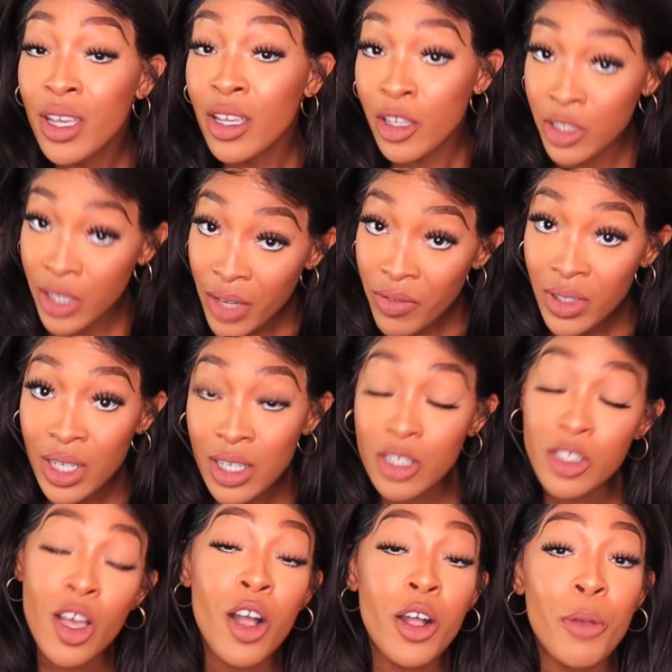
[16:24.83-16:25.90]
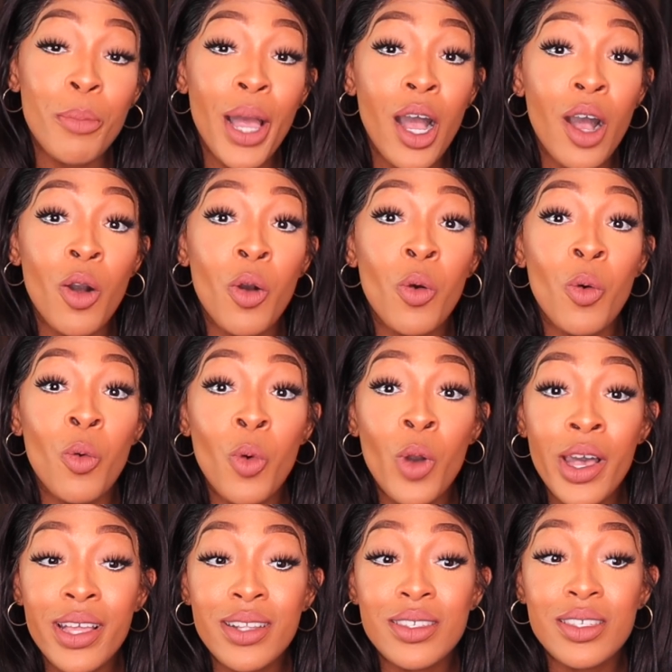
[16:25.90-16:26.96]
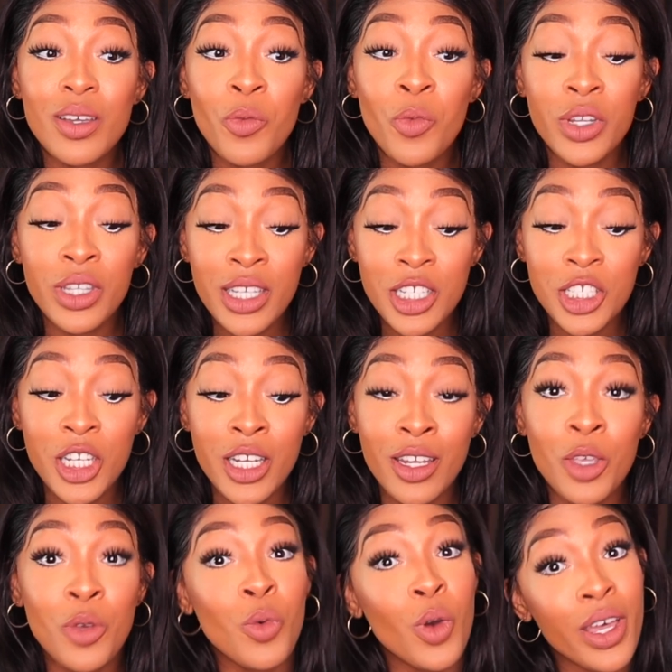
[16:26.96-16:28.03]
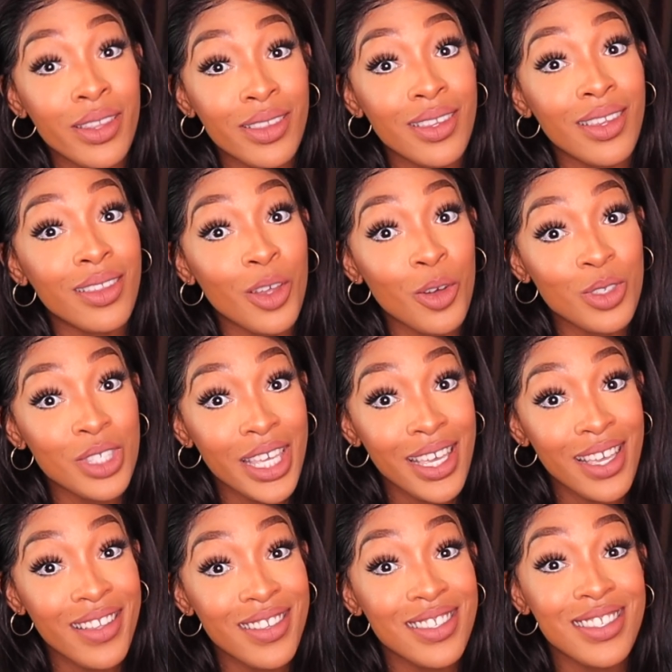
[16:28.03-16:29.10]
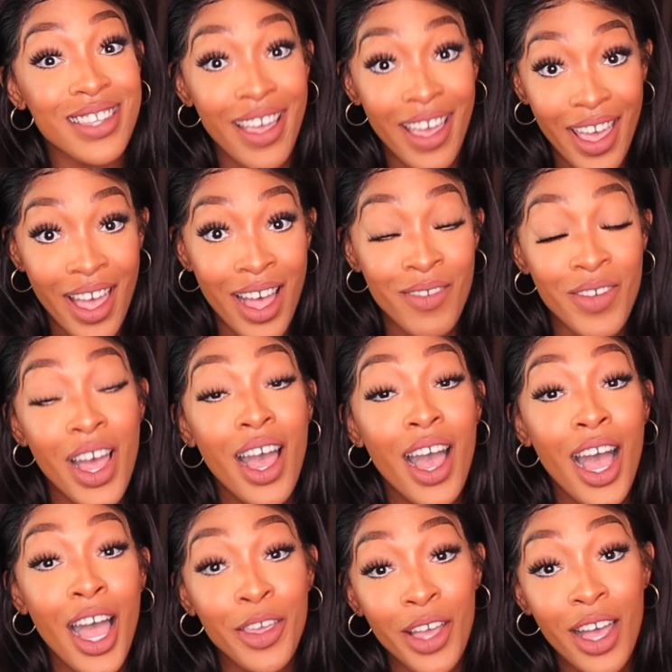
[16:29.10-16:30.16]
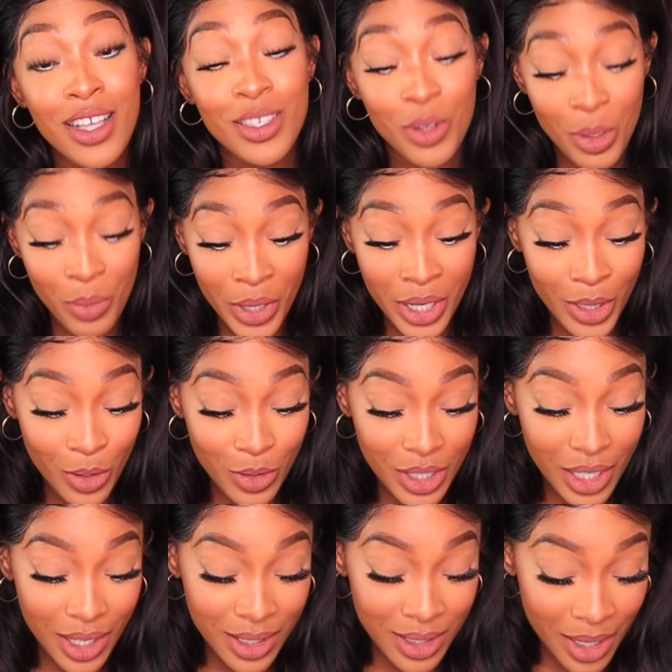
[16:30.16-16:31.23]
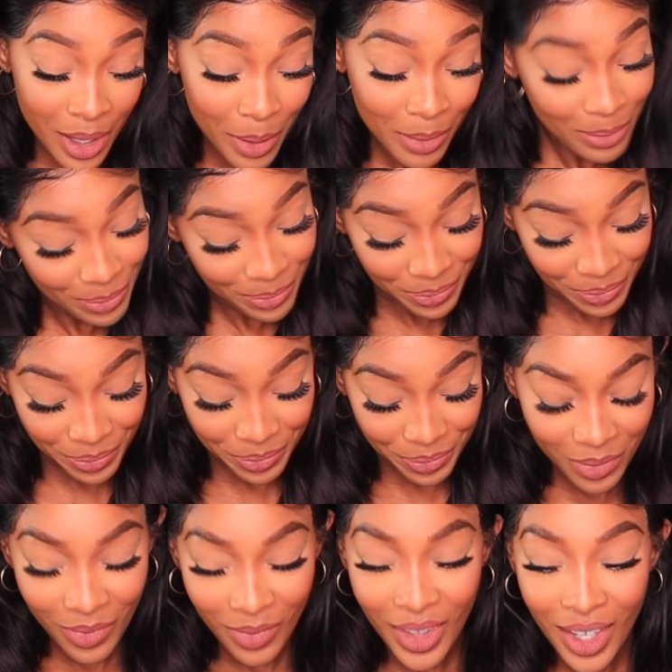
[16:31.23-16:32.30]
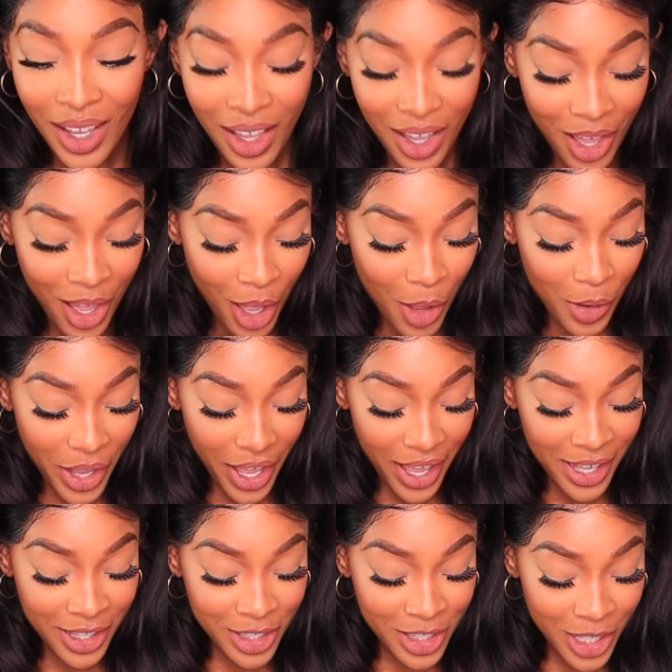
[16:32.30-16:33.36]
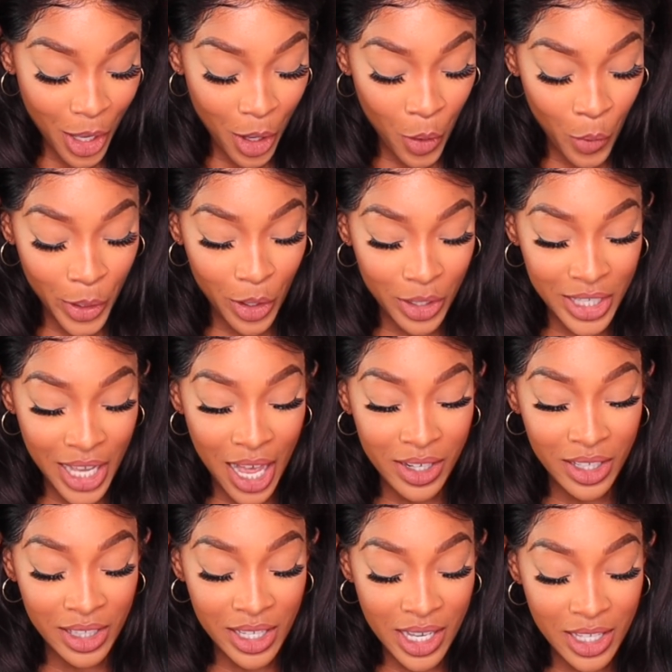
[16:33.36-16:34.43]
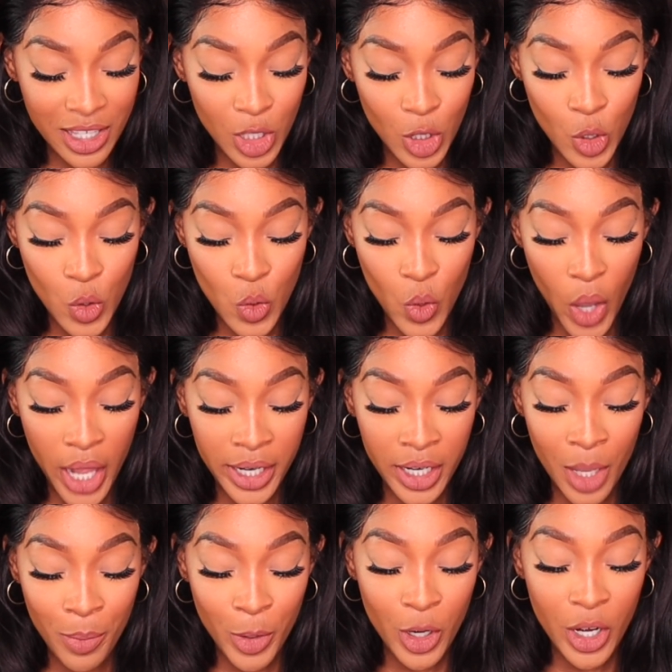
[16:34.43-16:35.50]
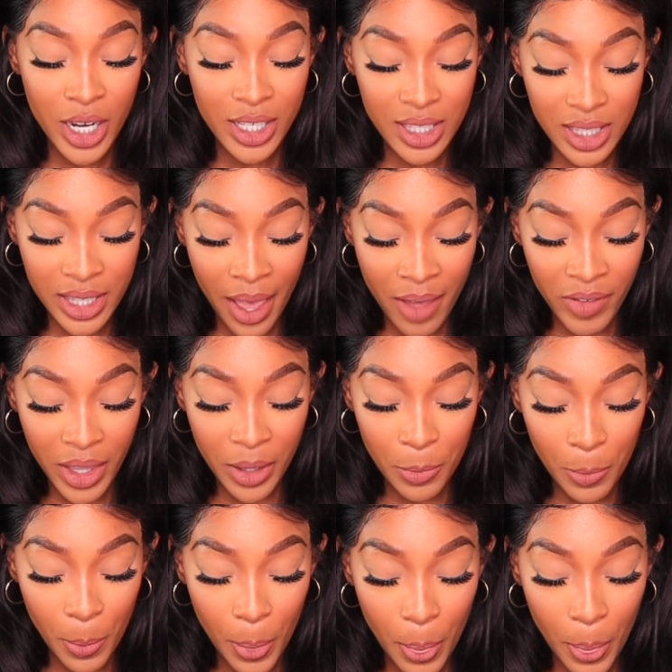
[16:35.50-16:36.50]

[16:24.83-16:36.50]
You definitely need to talk about what religion you want those kids to have, how you guys want to bring those kids up. Okay, so you're down the list to number 7.